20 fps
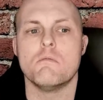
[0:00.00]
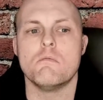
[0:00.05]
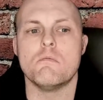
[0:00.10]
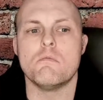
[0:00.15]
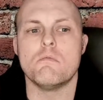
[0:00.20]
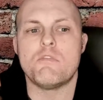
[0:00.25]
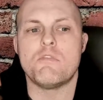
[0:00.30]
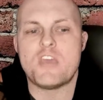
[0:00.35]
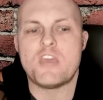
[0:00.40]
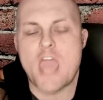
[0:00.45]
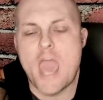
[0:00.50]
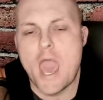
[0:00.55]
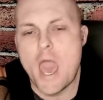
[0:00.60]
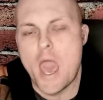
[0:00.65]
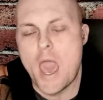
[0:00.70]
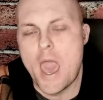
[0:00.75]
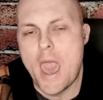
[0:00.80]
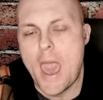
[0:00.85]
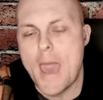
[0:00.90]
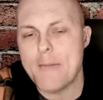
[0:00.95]
the
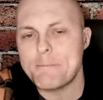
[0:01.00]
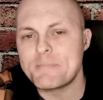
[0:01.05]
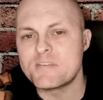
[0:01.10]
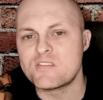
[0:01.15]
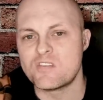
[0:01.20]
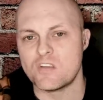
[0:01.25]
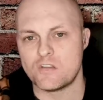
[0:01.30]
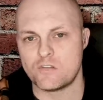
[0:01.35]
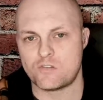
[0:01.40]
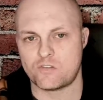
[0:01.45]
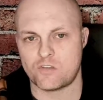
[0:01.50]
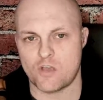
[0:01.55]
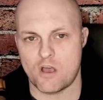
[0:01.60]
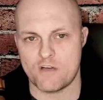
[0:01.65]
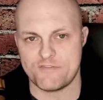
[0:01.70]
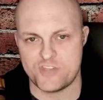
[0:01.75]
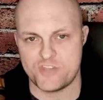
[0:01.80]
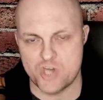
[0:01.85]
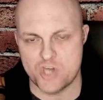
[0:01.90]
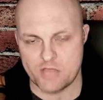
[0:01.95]
absence
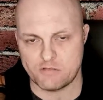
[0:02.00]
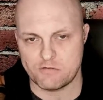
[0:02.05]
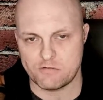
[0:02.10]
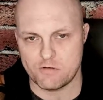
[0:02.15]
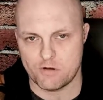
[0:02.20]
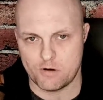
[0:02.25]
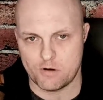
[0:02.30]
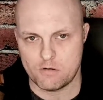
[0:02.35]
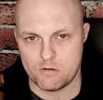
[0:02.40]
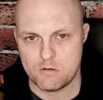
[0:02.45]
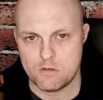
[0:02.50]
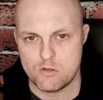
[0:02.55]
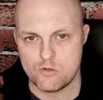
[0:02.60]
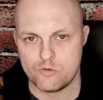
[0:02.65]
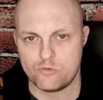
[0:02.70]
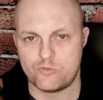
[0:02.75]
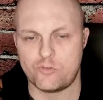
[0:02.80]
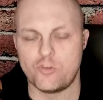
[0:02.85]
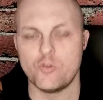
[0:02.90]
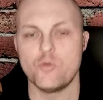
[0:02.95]
of gender
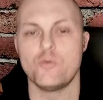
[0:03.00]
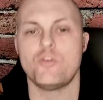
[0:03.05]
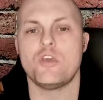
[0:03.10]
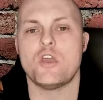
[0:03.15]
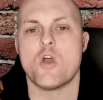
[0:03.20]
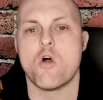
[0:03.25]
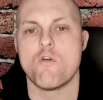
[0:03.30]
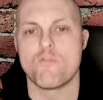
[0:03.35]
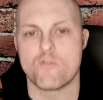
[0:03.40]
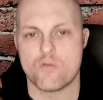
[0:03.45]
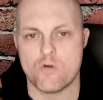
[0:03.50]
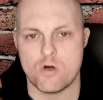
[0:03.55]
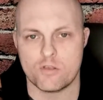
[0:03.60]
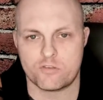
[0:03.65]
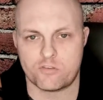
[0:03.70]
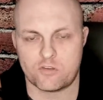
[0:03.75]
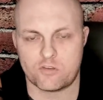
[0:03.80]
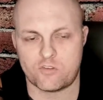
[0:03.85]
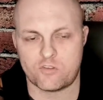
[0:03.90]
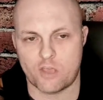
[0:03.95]
to the overall
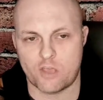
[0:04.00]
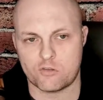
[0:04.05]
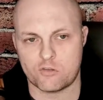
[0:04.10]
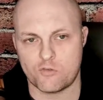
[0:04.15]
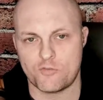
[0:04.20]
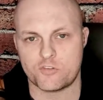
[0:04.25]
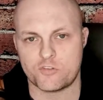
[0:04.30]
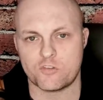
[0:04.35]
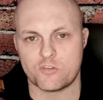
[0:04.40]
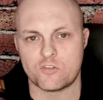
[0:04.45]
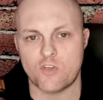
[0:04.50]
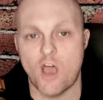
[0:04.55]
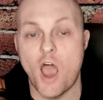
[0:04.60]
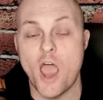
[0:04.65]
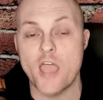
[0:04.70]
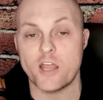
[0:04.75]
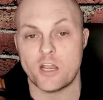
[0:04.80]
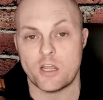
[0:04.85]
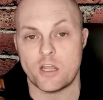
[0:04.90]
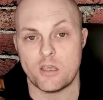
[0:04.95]
success of a
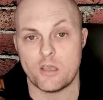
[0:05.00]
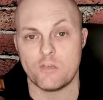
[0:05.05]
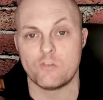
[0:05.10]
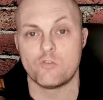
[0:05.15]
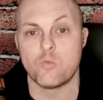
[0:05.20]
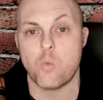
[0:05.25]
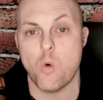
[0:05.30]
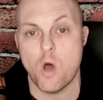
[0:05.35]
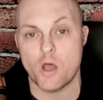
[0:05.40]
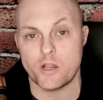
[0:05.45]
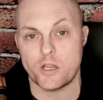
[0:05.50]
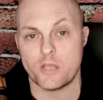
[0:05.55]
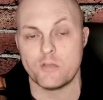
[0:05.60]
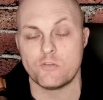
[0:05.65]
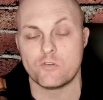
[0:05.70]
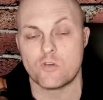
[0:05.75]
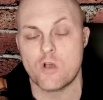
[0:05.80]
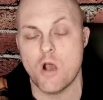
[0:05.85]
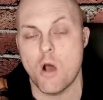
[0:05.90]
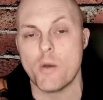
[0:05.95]
society is what
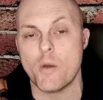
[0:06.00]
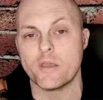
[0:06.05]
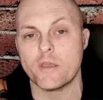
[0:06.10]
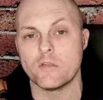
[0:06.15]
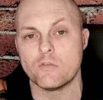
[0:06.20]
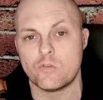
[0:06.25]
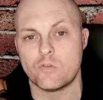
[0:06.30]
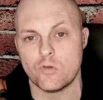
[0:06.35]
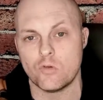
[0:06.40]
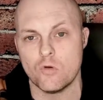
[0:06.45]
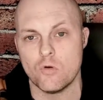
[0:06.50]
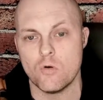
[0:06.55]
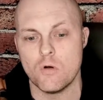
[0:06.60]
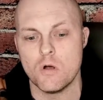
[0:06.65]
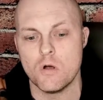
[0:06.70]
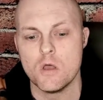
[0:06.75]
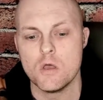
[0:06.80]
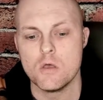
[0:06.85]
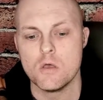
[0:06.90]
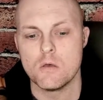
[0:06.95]
is going
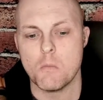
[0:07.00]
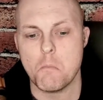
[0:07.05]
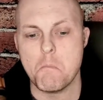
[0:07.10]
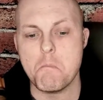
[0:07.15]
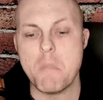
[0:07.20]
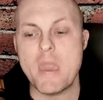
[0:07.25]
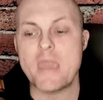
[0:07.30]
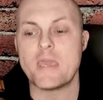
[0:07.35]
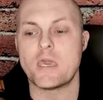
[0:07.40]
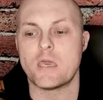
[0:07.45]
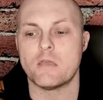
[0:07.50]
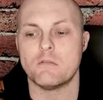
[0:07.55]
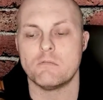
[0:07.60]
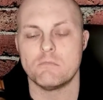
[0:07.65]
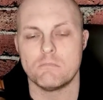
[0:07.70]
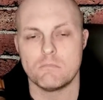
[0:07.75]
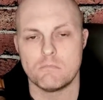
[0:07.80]
to make it